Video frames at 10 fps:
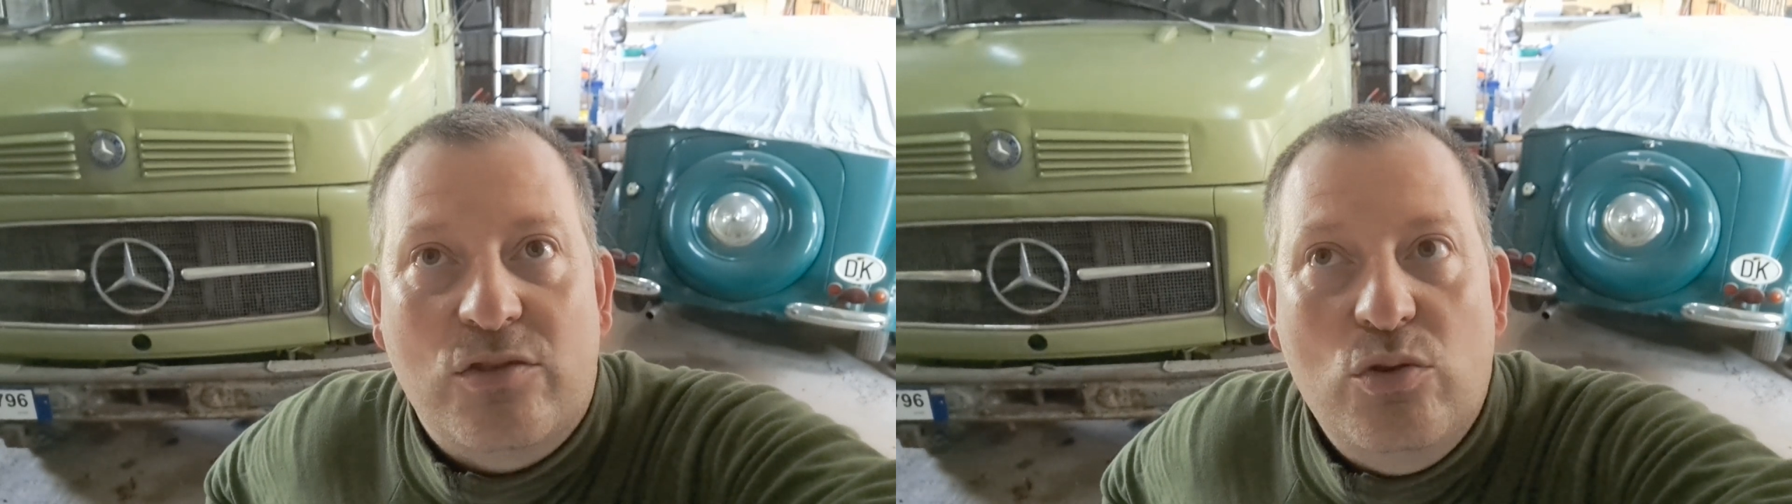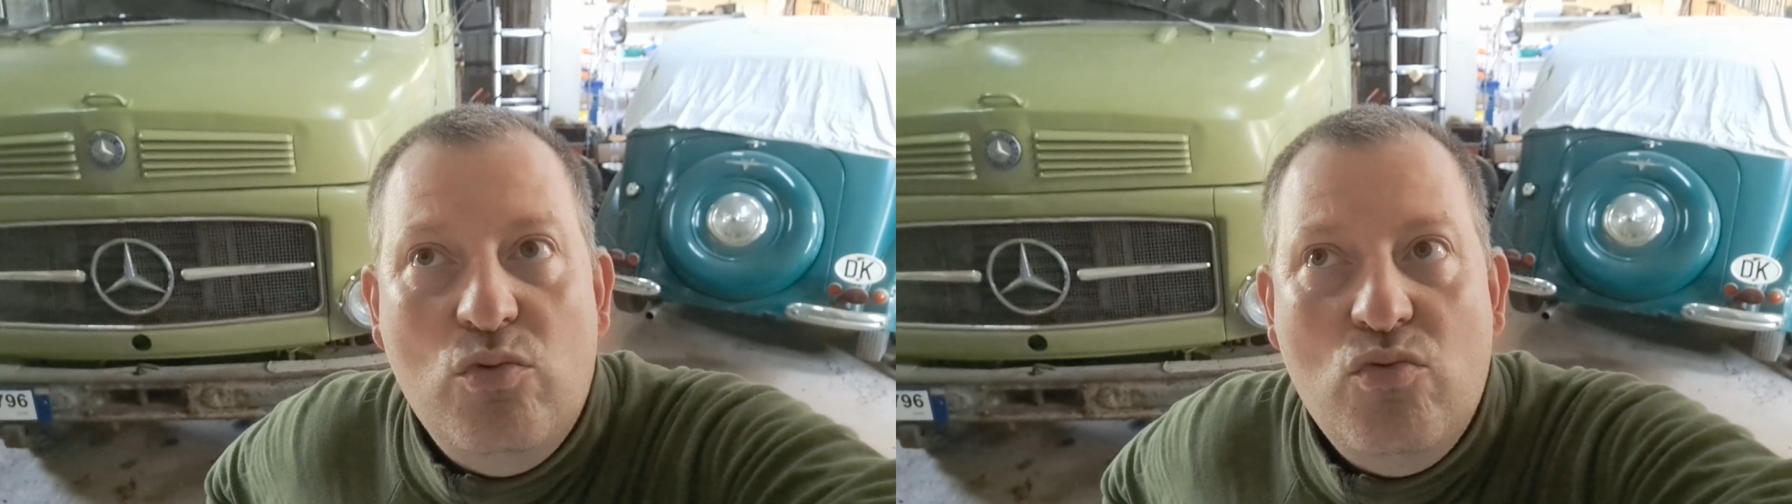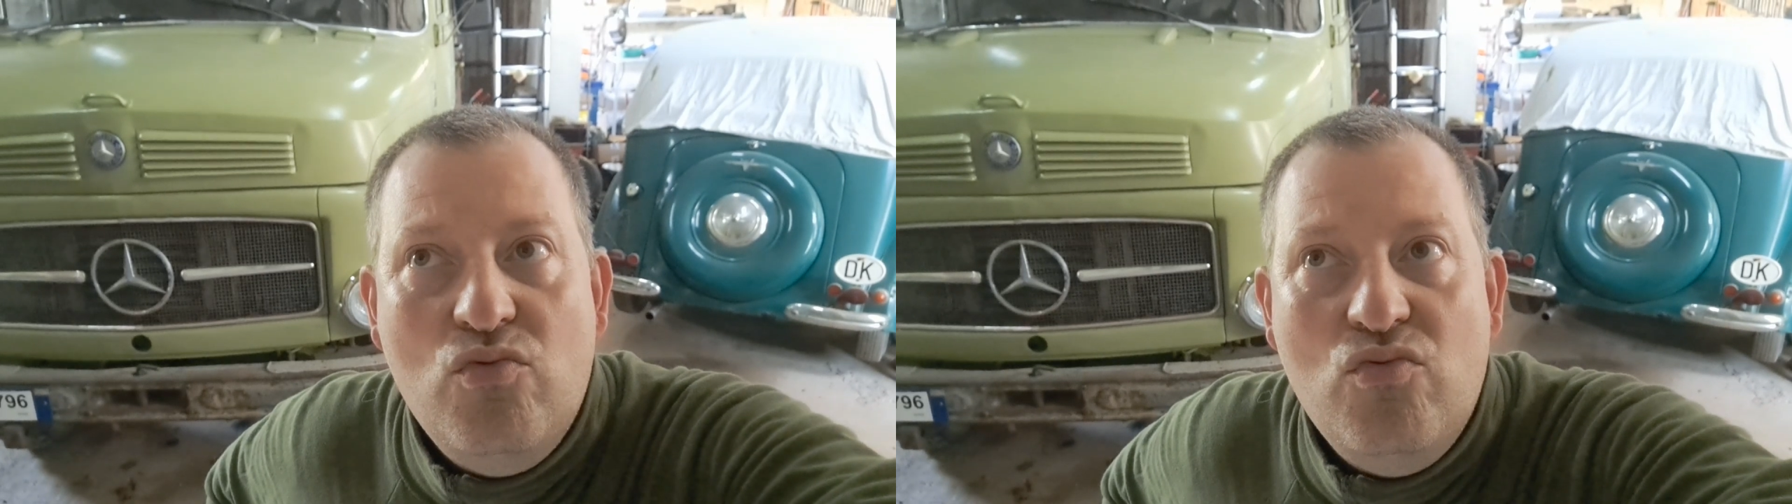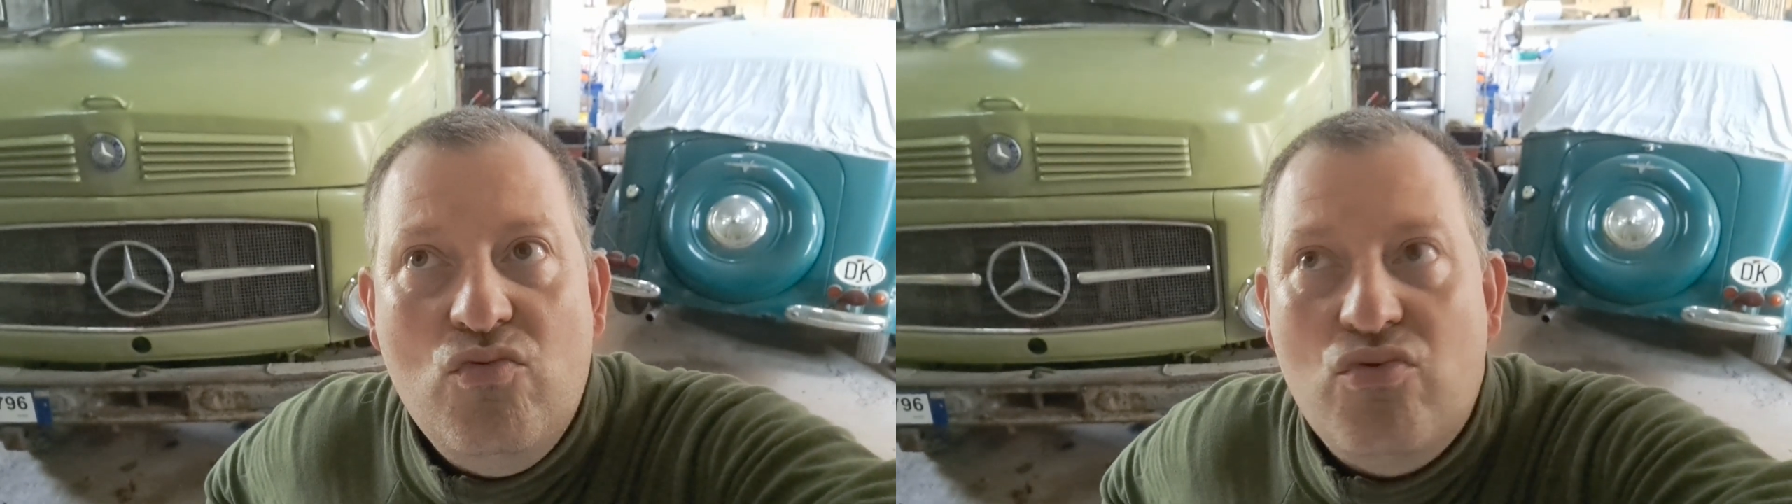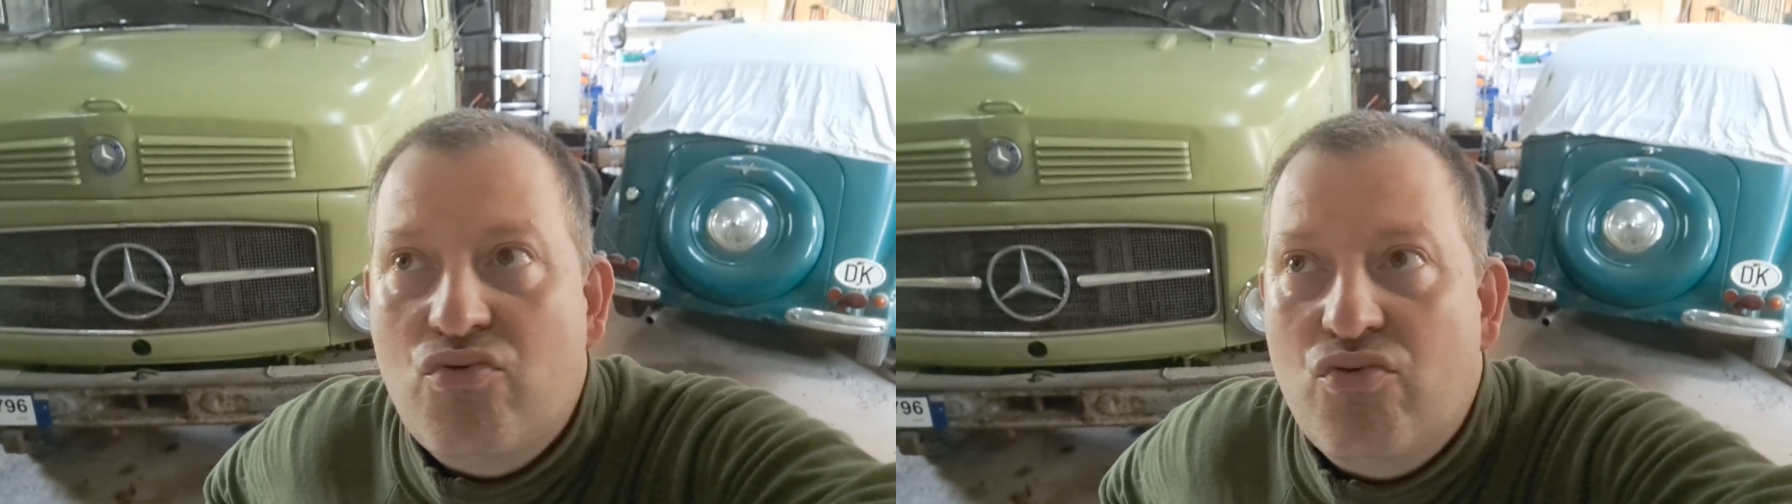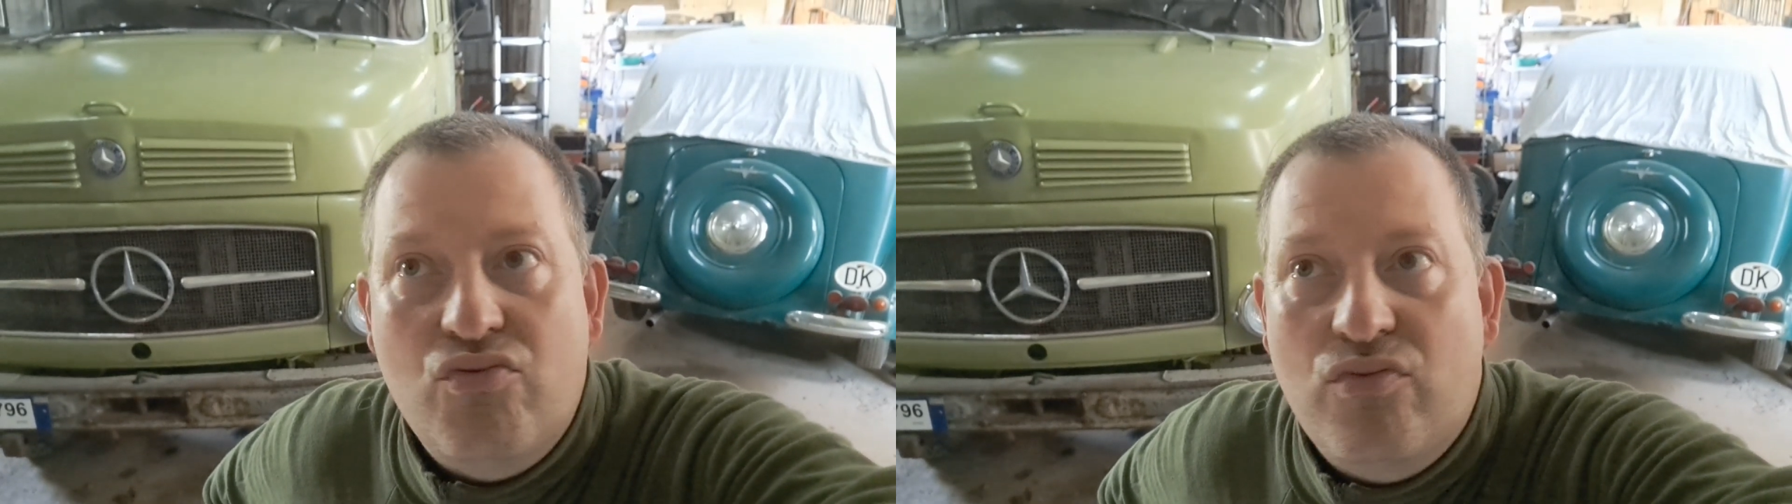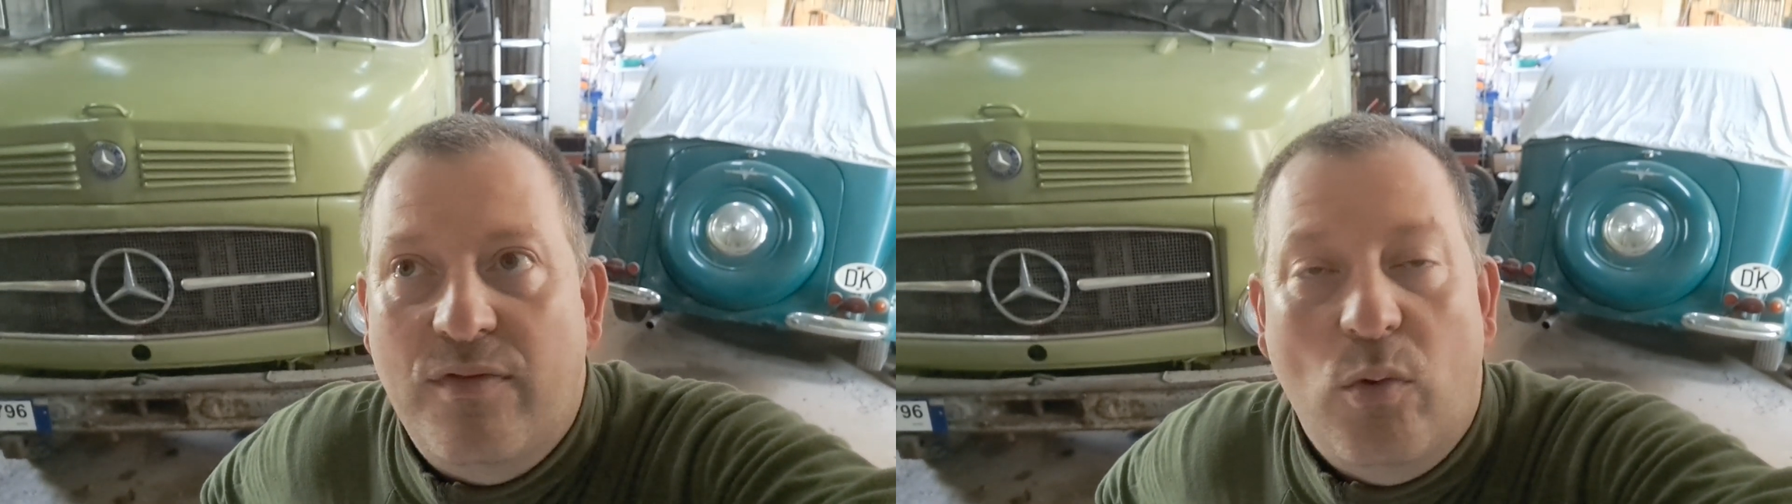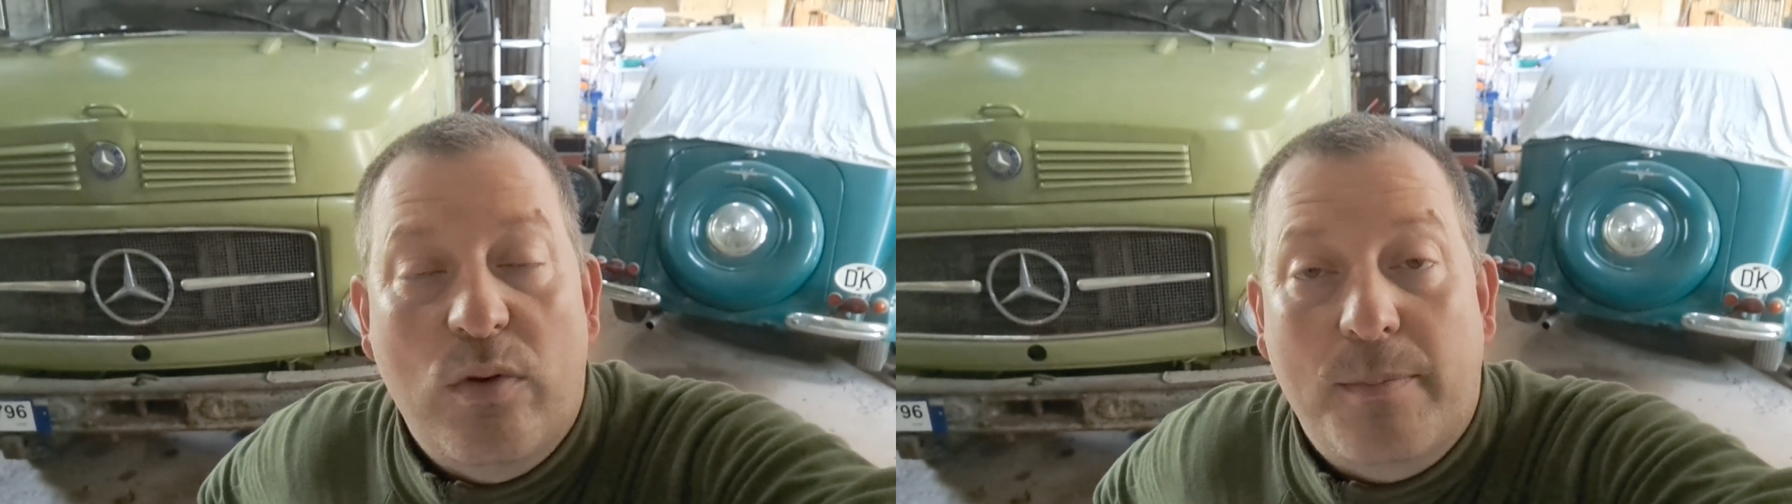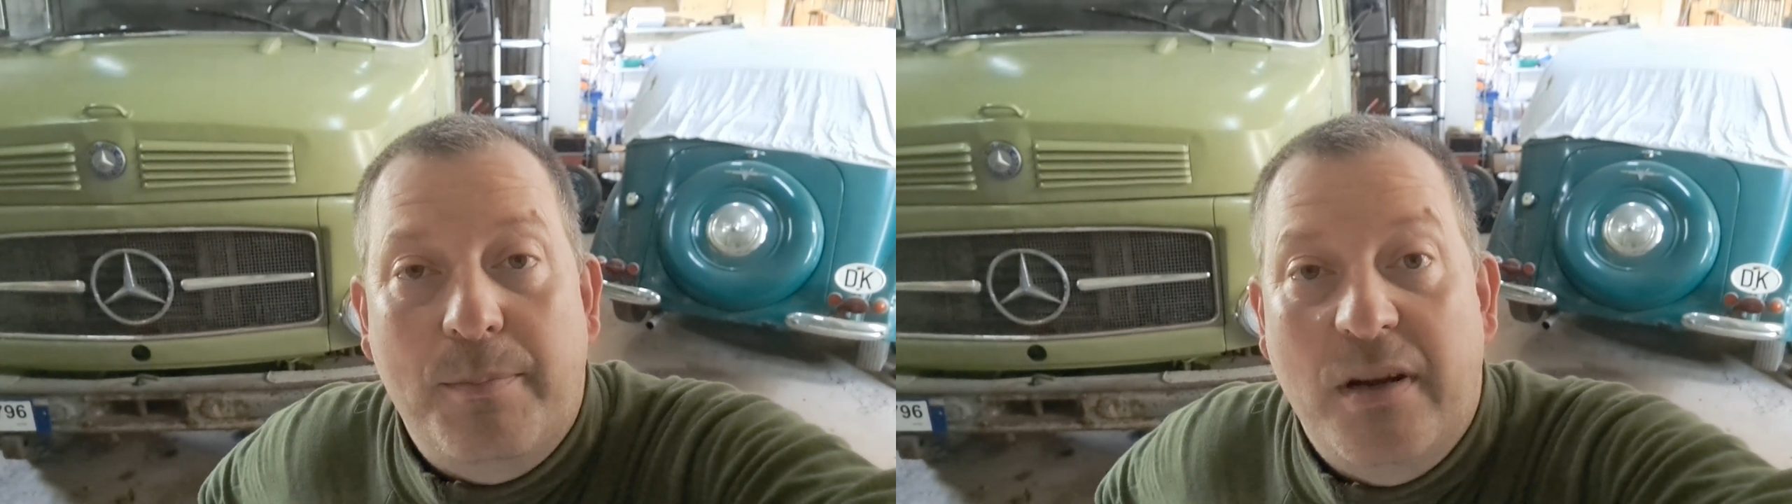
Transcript: 4